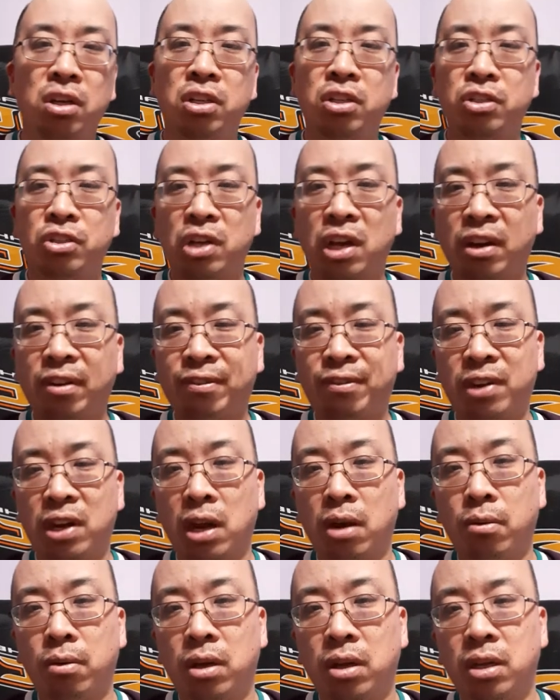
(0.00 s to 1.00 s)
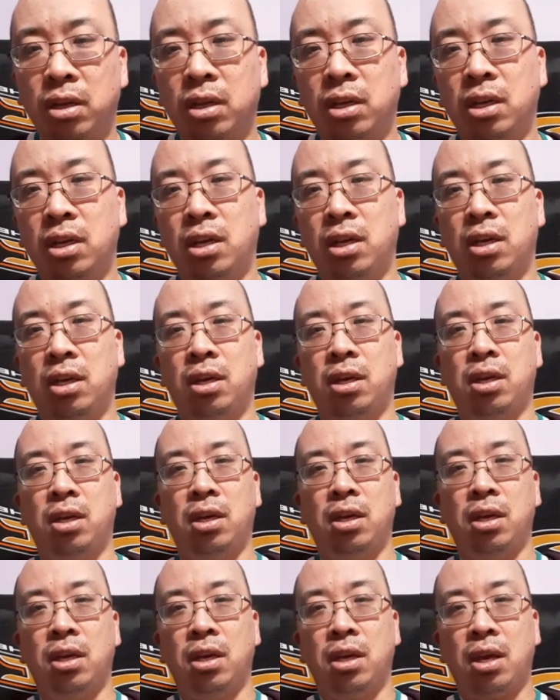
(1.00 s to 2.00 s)
Jack Vieira,
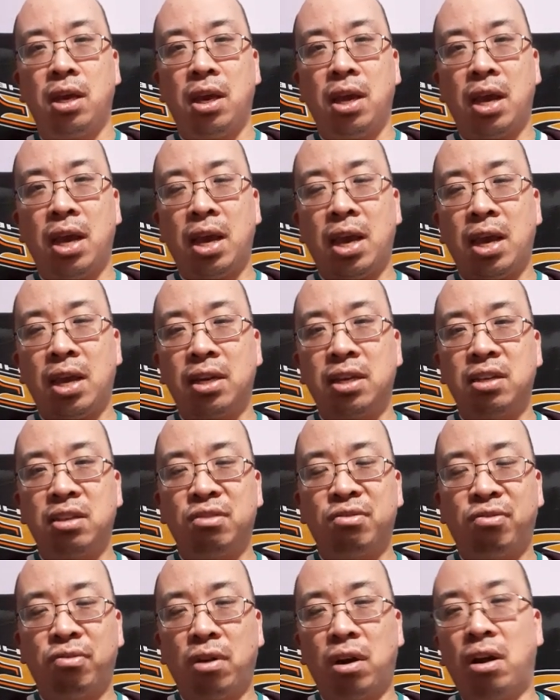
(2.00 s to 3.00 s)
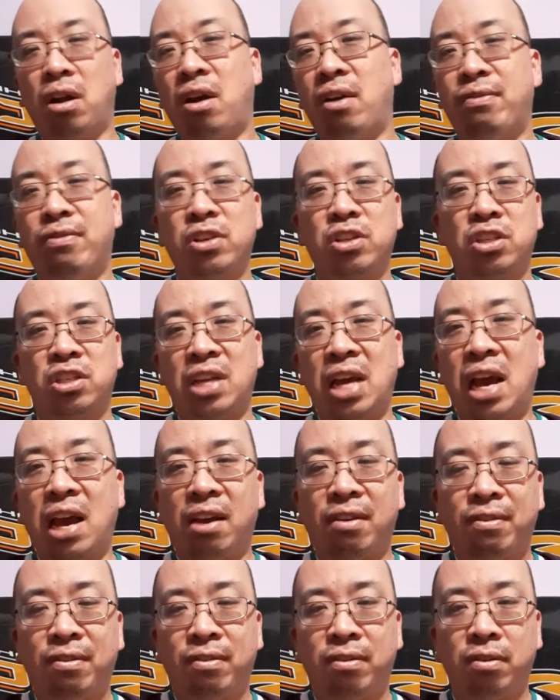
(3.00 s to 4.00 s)
and his front office
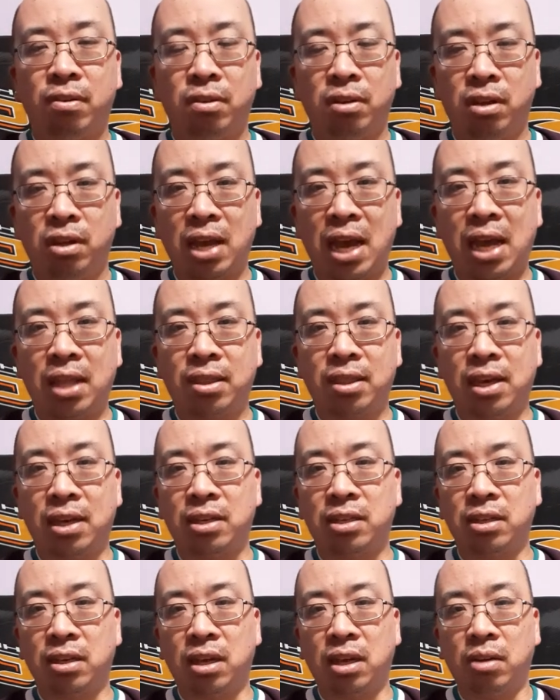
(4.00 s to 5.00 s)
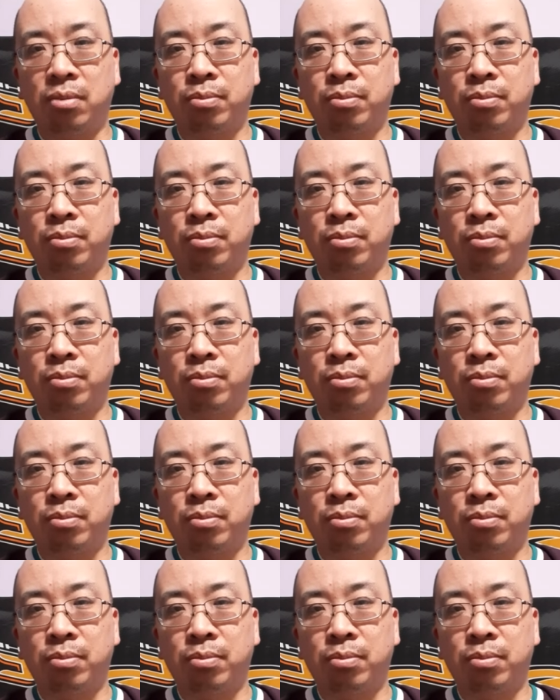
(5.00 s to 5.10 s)
staff at that time.